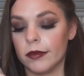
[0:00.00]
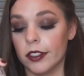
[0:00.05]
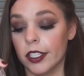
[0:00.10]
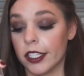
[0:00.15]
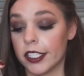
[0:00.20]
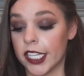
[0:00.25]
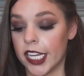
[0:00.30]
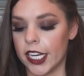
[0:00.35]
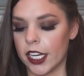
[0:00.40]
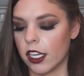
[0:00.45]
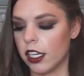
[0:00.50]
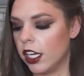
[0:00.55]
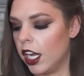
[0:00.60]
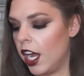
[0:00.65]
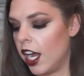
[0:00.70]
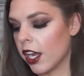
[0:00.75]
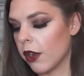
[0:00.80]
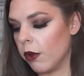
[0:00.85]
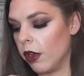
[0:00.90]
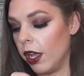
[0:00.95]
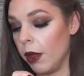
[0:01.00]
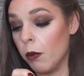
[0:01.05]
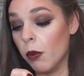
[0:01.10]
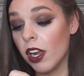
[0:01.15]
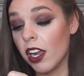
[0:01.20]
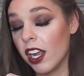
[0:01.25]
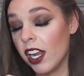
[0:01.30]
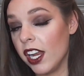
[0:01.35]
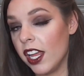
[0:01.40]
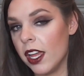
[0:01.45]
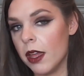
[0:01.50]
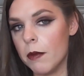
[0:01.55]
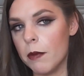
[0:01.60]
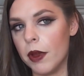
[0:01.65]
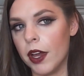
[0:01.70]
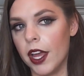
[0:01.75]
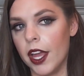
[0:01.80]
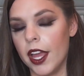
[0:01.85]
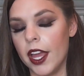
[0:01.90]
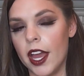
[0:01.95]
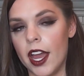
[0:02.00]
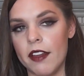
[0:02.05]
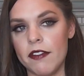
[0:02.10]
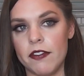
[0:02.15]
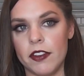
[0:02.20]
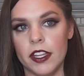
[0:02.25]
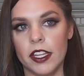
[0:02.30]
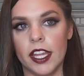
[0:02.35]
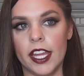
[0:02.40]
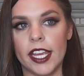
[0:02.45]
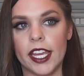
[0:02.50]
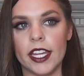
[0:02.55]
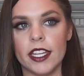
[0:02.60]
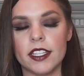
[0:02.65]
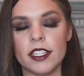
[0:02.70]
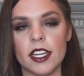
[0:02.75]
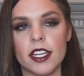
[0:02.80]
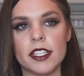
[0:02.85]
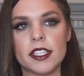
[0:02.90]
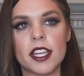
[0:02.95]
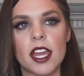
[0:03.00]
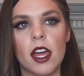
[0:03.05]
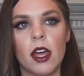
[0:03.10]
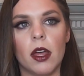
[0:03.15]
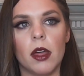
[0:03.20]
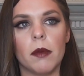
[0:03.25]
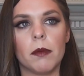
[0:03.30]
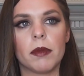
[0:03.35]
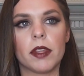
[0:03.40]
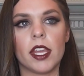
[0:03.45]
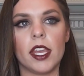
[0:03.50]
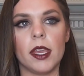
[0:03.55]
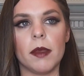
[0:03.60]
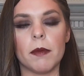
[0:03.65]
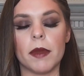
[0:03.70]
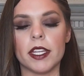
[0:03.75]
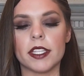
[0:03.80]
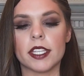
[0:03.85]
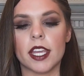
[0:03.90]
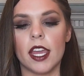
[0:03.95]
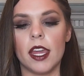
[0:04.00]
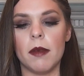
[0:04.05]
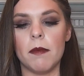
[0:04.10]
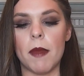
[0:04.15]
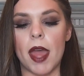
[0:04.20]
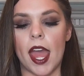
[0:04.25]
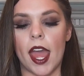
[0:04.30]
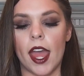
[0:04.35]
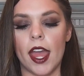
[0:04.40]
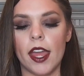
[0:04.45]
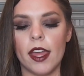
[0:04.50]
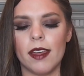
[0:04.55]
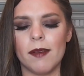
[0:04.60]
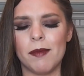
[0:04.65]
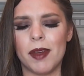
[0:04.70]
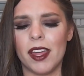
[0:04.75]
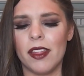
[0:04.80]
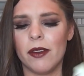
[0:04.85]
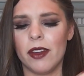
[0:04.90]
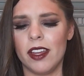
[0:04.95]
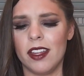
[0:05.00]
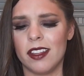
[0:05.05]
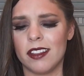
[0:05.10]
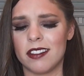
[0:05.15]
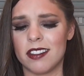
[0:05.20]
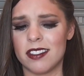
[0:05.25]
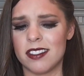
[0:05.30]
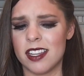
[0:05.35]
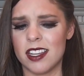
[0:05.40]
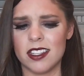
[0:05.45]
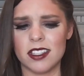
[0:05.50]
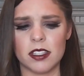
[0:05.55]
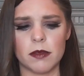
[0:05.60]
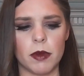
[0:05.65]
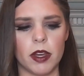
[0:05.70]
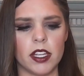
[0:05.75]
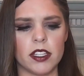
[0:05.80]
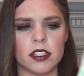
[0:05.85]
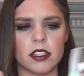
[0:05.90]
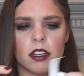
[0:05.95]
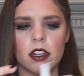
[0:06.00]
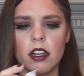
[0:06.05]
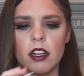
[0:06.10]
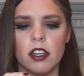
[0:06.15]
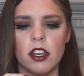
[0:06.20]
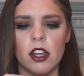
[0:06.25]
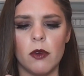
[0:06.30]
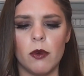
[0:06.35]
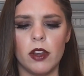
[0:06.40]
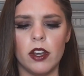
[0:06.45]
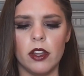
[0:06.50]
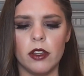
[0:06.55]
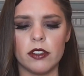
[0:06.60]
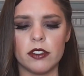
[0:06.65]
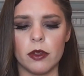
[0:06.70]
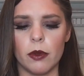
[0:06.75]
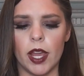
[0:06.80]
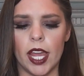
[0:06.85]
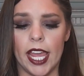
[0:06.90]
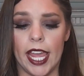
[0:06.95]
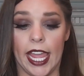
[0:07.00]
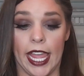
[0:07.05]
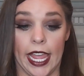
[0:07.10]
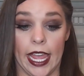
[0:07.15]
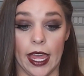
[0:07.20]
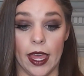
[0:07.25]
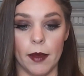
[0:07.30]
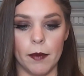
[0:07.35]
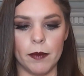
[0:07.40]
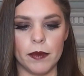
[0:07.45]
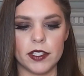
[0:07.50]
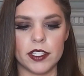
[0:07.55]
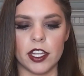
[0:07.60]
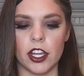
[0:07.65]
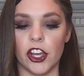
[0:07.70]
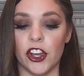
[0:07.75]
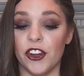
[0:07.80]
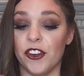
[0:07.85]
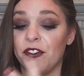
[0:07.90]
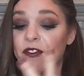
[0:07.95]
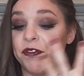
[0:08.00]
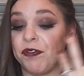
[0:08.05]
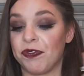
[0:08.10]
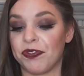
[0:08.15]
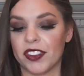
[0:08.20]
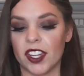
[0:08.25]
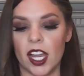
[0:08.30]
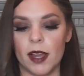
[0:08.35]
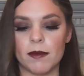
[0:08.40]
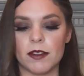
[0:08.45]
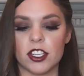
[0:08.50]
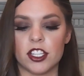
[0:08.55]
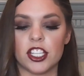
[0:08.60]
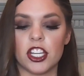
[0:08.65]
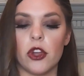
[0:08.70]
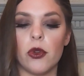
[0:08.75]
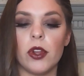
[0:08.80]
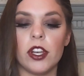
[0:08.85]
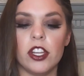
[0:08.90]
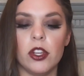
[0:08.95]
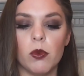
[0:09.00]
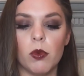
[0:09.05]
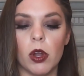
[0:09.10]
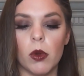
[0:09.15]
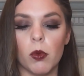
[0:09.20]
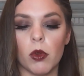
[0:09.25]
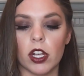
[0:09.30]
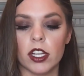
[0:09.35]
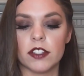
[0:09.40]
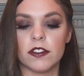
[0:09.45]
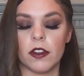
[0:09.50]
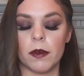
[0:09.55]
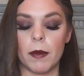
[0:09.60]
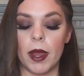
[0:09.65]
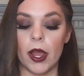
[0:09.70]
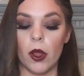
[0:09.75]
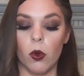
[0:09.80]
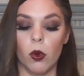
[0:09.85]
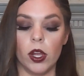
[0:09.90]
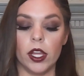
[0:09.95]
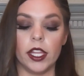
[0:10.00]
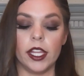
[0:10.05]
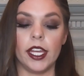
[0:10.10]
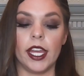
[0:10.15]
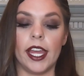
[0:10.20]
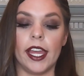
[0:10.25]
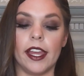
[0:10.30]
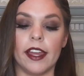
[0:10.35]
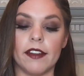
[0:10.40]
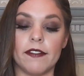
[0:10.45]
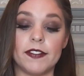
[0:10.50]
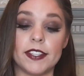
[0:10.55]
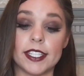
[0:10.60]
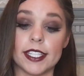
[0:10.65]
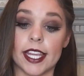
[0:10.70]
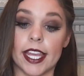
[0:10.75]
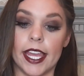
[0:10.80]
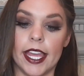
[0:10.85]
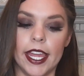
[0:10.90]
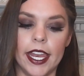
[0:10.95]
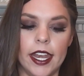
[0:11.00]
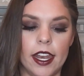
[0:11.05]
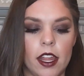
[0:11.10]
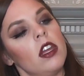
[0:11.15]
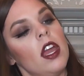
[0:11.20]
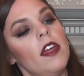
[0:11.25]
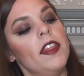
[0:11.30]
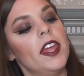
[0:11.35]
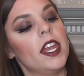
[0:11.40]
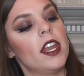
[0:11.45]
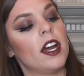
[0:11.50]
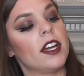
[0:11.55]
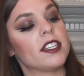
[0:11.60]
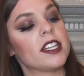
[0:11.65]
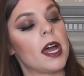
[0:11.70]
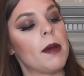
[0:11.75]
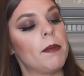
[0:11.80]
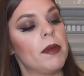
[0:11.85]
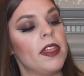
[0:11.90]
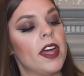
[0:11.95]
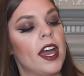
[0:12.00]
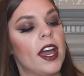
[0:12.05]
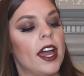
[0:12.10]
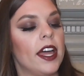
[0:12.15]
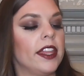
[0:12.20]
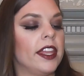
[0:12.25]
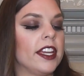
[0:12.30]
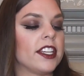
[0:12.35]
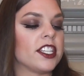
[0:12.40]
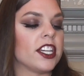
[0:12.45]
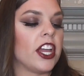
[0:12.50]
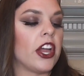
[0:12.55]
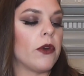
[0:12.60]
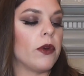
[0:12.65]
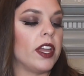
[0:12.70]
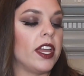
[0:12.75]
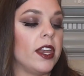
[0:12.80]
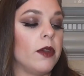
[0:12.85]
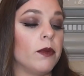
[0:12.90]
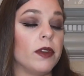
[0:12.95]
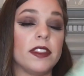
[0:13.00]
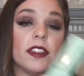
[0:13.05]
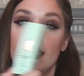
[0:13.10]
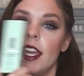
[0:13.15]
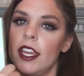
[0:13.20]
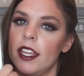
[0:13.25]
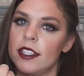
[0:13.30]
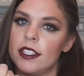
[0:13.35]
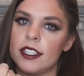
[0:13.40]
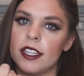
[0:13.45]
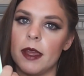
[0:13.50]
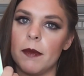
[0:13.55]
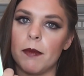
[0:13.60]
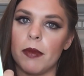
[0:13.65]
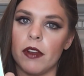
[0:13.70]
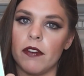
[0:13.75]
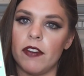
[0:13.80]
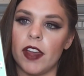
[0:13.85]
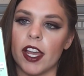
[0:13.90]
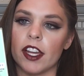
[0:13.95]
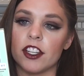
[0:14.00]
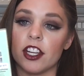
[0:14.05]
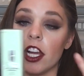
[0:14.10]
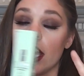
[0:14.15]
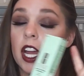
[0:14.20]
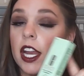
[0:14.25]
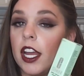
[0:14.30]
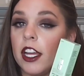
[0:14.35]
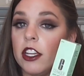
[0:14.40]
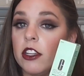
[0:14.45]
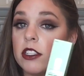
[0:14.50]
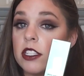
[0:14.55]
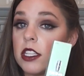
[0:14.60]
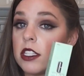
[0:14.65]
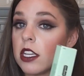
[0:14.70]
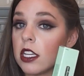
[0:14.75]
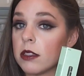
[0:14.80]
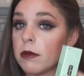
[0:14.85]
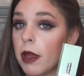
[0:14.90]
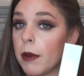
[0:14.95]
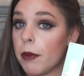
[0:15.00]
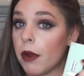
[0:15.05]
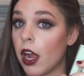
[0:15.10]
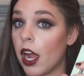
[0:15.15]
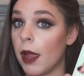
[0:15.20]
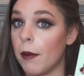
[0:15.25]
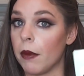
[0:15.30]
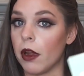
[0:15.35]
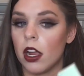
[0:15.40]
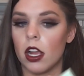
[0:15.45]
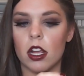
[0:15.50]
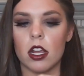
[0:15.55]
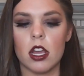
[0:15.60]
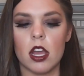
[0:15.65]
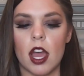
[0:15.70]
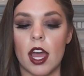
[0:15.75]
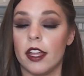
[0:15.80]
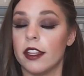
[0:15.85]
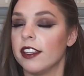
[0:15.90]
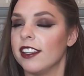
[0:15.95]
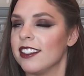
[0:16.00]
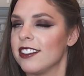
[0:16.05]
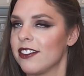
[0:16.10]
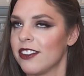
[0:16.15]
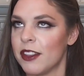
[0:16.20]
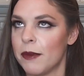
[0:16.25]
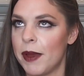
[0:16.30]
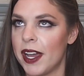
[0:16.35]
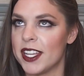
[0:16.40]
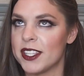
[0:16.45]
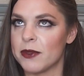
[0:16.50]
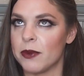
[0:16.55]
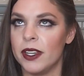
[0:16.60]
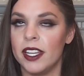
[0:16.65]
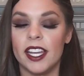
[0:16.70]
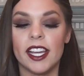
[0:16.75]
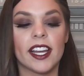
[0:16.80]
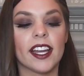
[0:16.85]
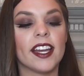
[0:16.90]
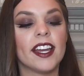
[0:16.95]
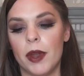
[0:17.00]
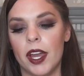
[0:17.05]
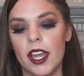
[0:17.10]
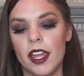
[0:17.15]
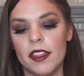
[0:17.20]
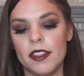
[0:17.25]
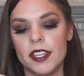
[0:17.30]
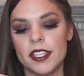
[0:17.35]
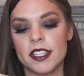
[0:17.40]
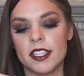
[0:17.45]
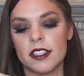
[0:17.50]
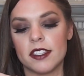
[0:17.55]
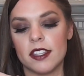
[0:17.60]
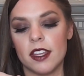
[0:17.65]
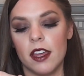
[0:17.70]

looked at a clock while I'm wearing it, but I feel like it does help keep my skin matte. By the way, this is not sponsored. No one knows who I am, so I'm just showing you what works for my oily AF skin. And then on top of that, I like to go in with the Instant Perfector, and I use this as my primer, at least for the past week. But this is